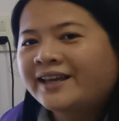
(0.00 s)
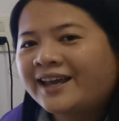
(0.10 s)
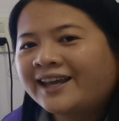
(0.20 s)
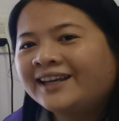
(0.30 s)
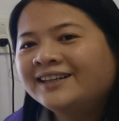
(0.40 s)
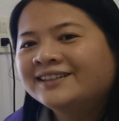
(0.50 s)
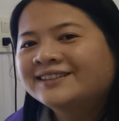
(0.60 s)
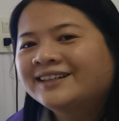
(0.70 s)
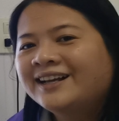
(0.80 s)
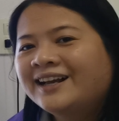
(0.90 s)
Okay?
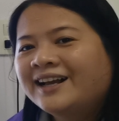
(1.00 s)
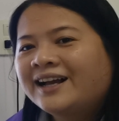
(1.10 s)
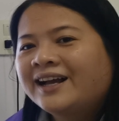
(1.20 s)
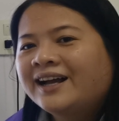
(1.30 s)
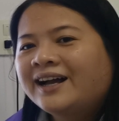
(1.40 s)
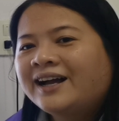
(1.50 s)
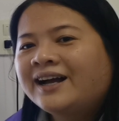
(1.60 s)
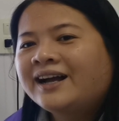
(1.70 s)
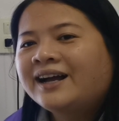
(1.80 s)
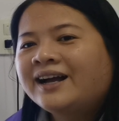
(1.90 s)

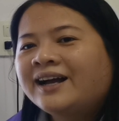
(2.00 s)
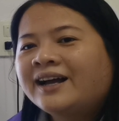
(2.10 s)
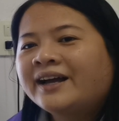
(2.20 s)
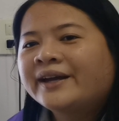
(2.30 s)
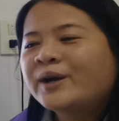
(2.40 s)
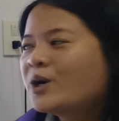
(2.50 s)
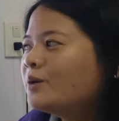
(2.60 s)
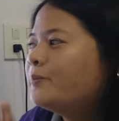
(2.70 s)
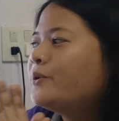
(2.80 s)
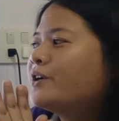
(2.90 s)
I
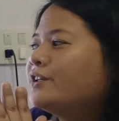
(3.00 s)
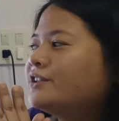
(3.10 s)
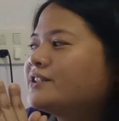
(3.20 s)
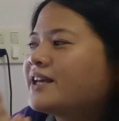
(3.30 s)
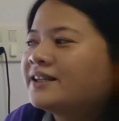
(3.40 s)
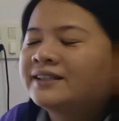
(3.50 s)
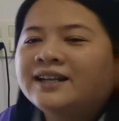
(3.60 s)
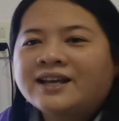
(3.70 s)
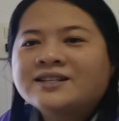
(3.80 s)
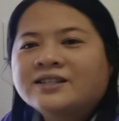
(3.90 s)
hope you understand the
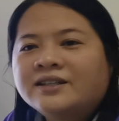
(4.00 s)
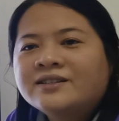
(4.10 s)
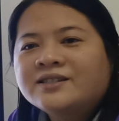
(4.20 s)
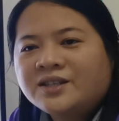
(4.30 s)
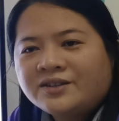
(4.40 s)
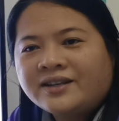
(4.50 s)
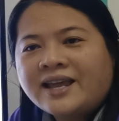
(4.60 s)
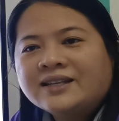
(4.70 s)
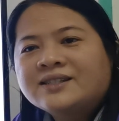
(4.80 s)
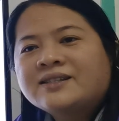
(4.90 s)
lesson. See you
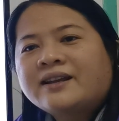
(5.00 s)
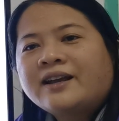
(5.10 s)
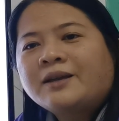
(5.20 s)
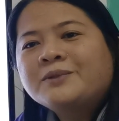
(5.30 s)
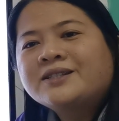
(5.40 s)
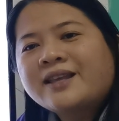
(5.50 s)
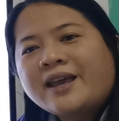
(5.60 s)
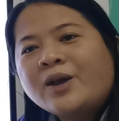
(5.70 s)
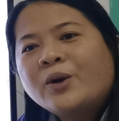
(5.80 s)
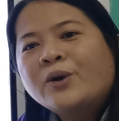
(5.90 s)
next time.
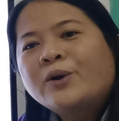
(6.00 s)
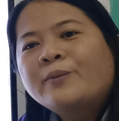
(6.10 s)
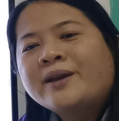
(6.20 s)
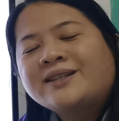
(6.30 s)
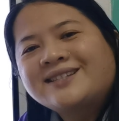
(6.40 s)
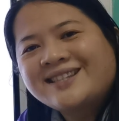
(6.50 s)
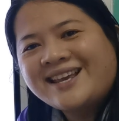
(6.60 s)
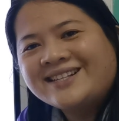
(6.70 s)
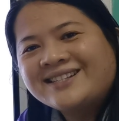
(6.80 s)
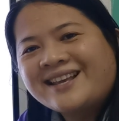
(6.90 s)
Stay home and
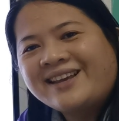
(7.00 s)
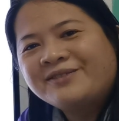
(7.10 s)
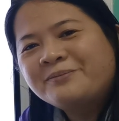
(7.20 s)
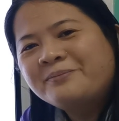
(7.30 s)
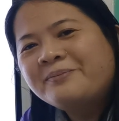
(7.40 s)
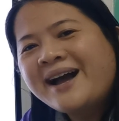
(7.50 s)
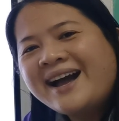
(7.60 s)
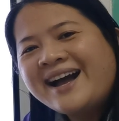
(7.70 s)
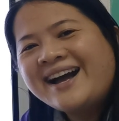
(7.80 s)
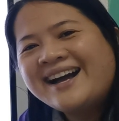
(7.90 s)
stay safe.
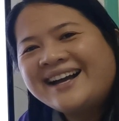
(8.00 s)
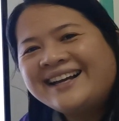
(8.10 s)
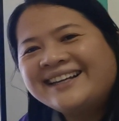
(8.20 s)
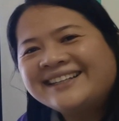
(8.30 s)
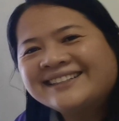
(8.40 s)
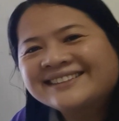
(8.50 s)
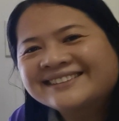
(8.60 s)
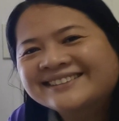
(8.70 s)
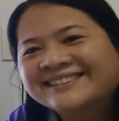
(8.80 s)
Bye!